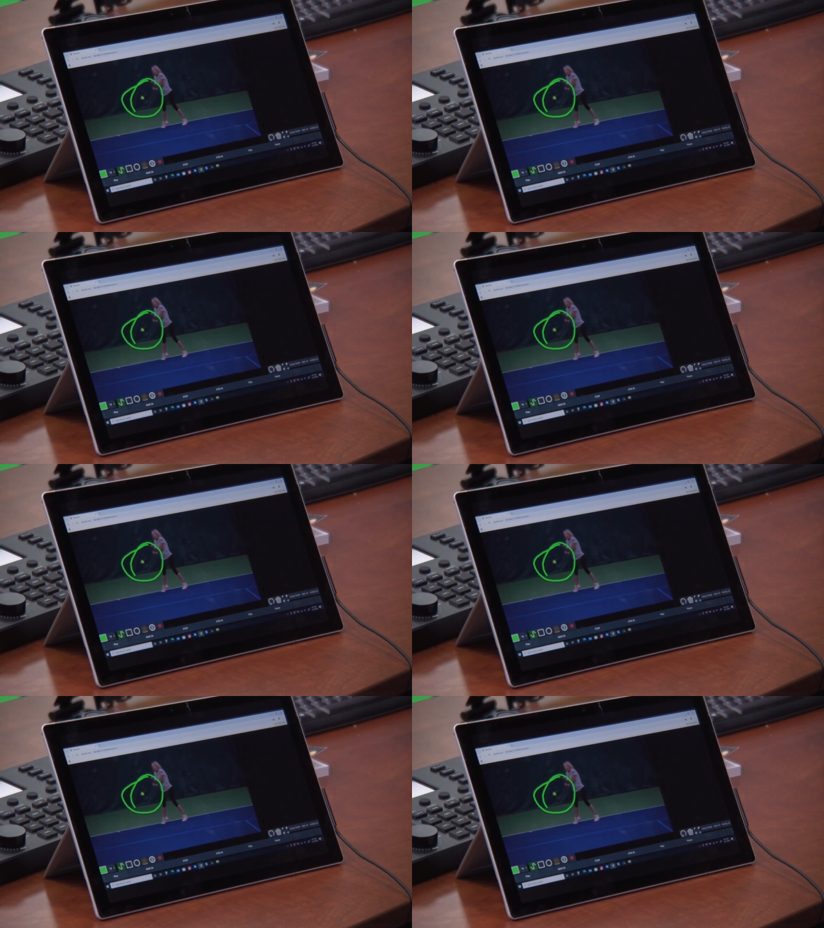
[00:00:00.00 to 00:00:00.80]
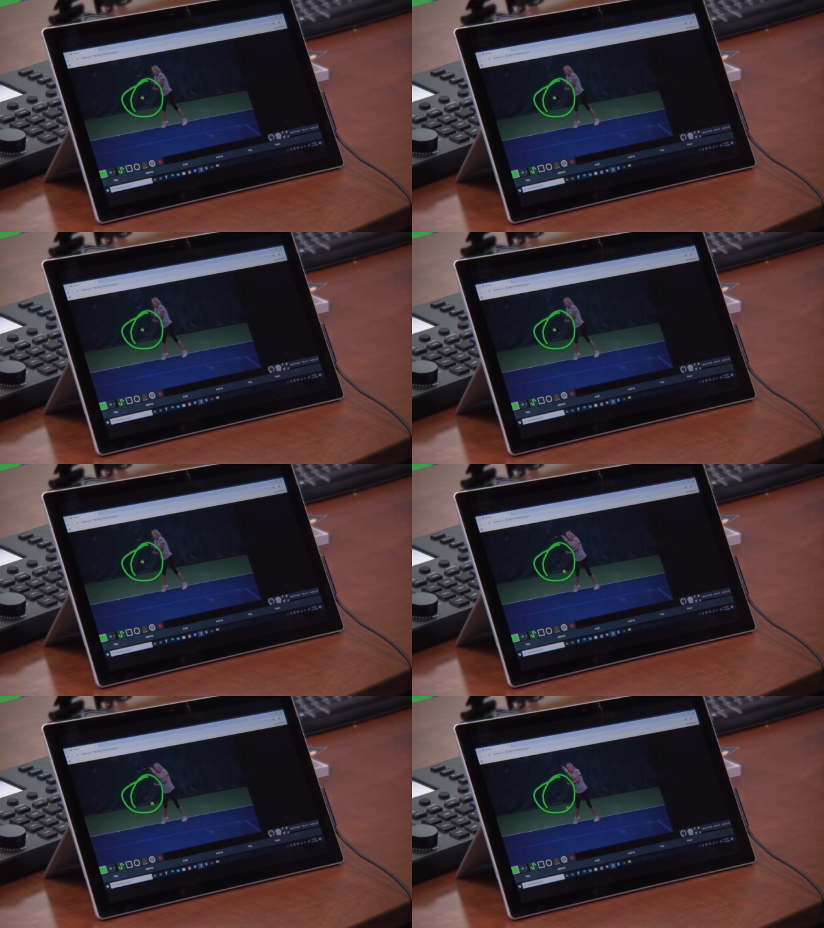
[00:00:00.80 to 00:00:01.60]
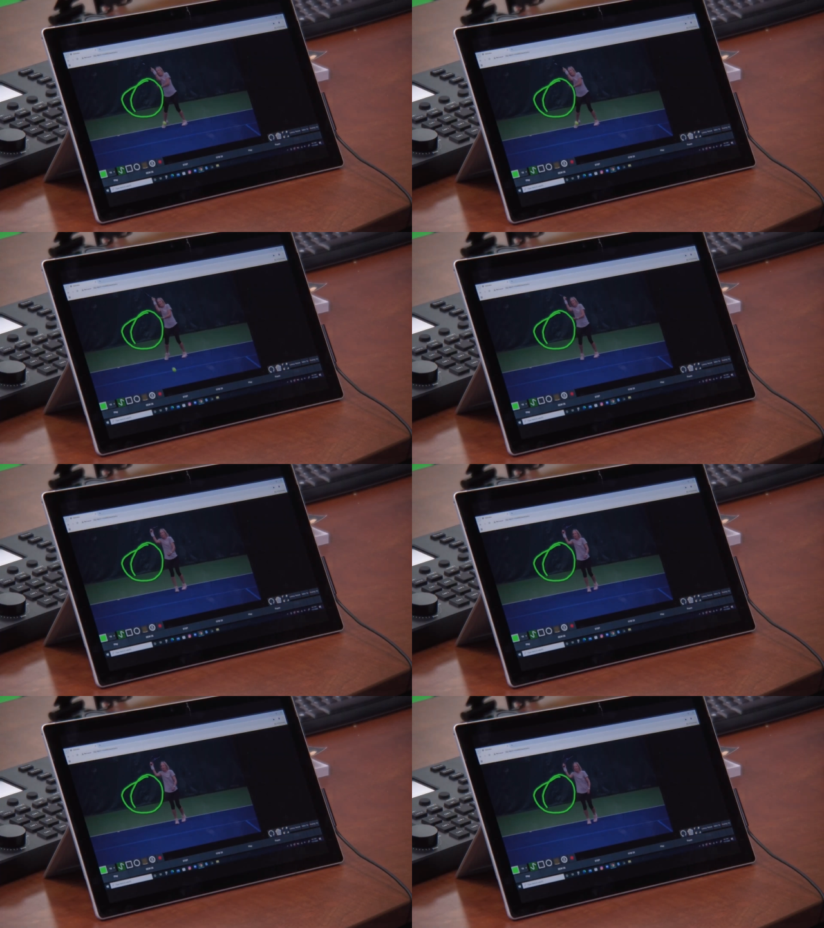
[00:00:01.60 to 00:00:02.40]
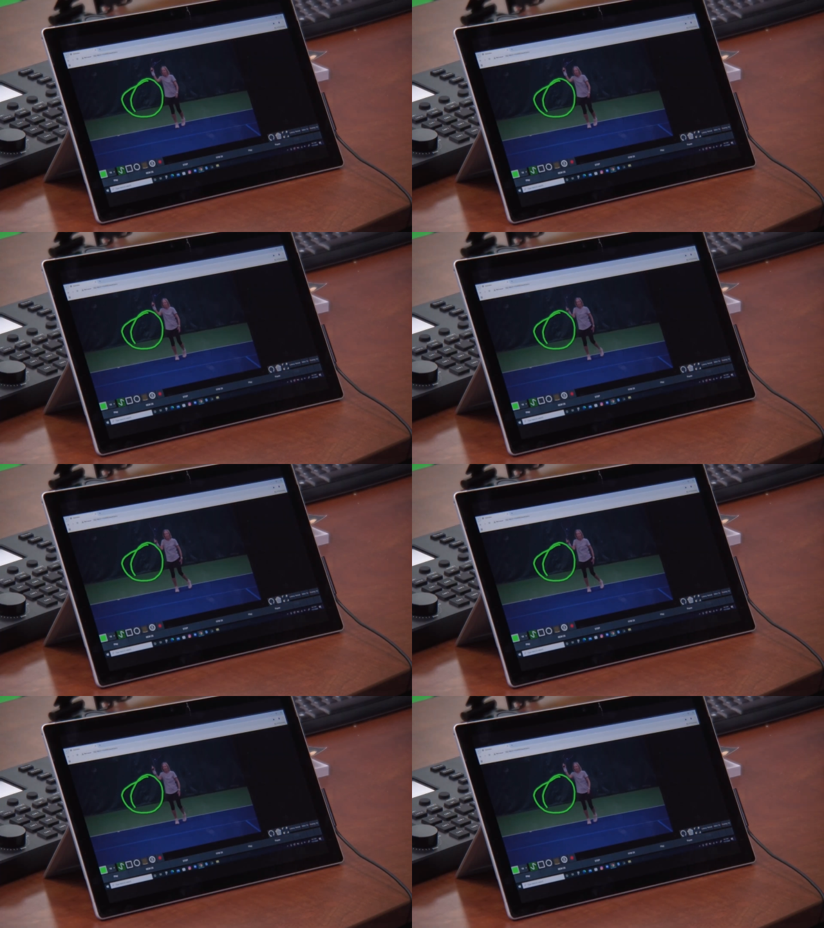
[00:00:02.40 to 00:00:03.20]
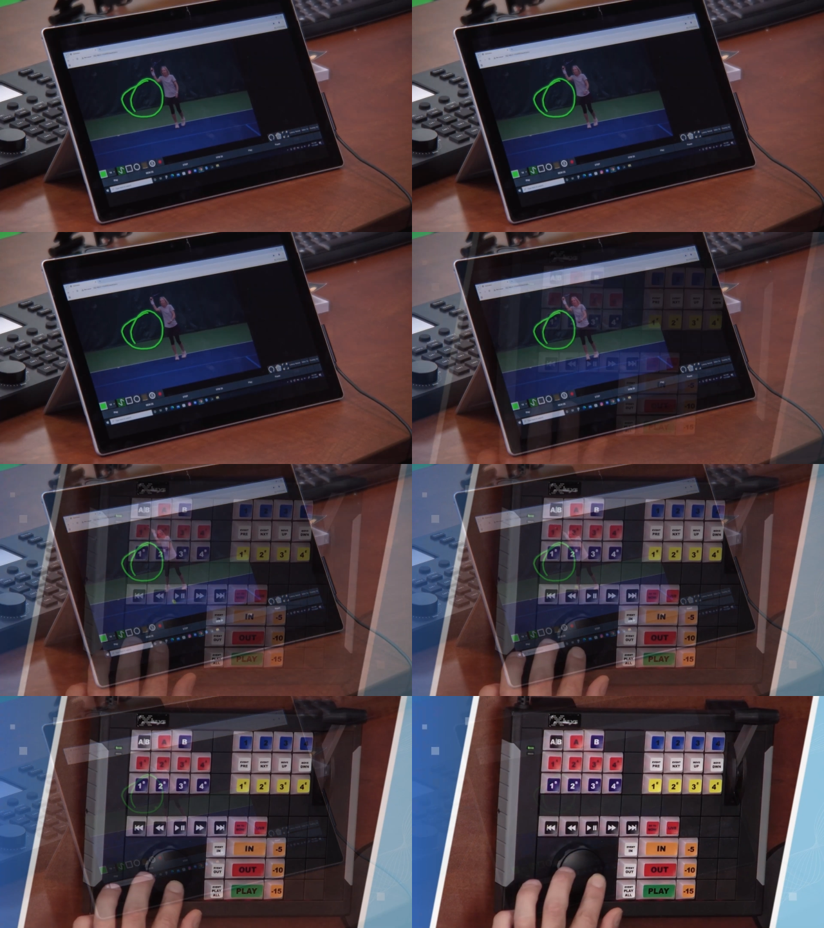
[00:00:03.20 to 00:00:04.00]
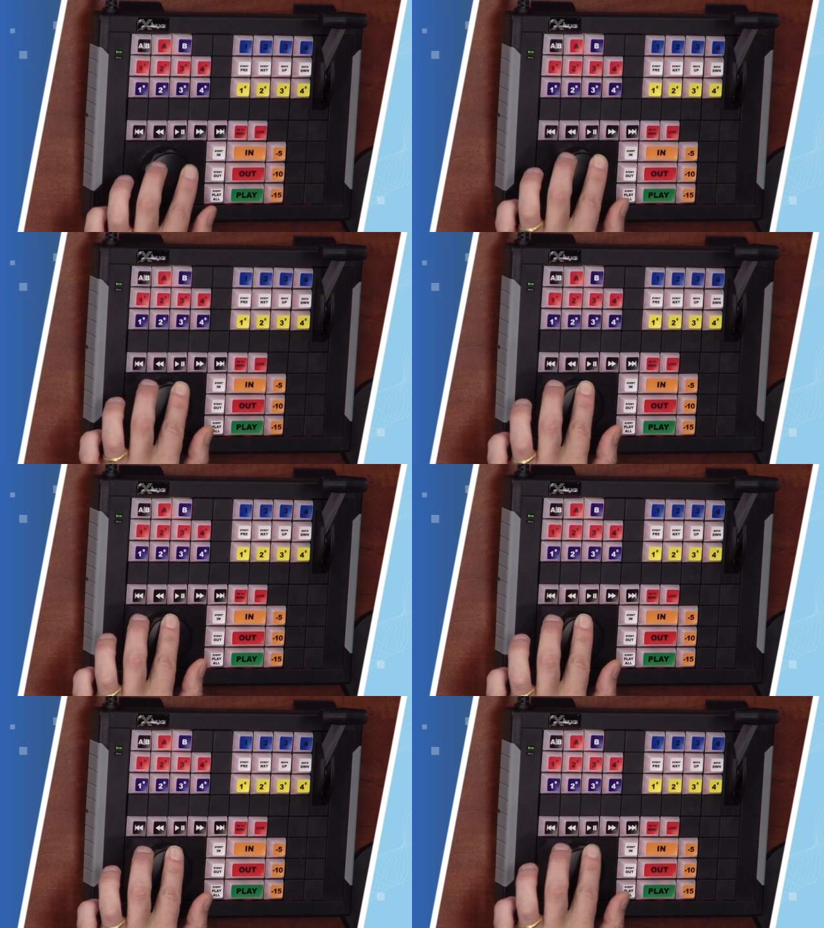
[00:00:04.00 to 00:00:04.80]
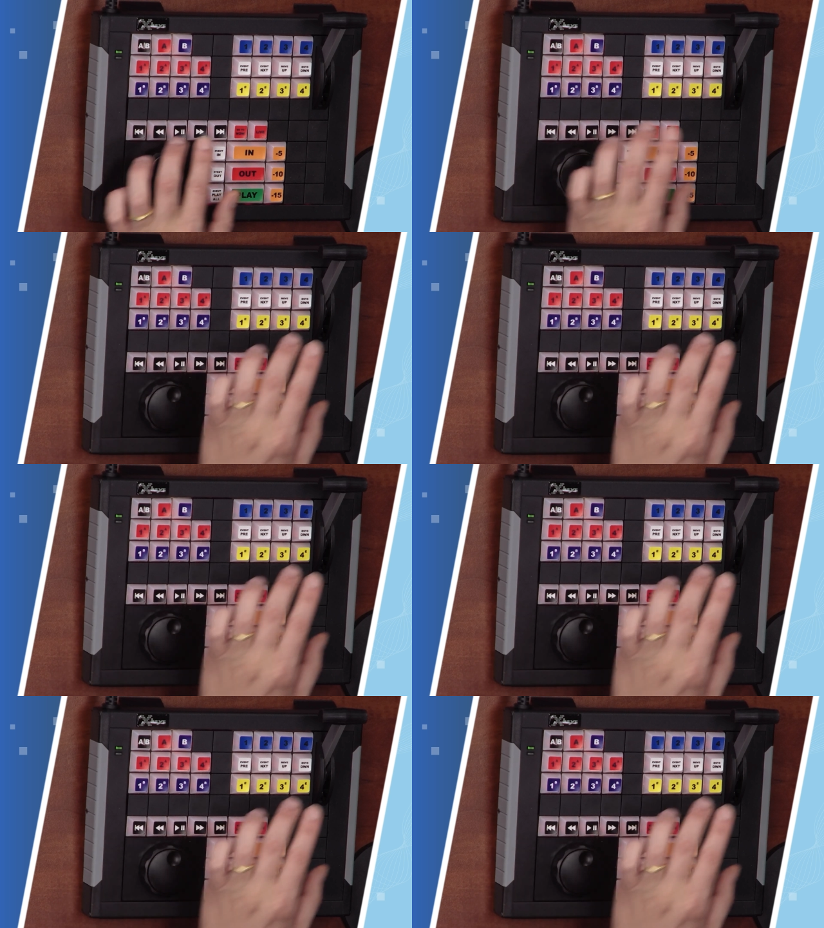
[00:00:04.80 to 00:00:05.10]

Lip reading: (no speaker visible)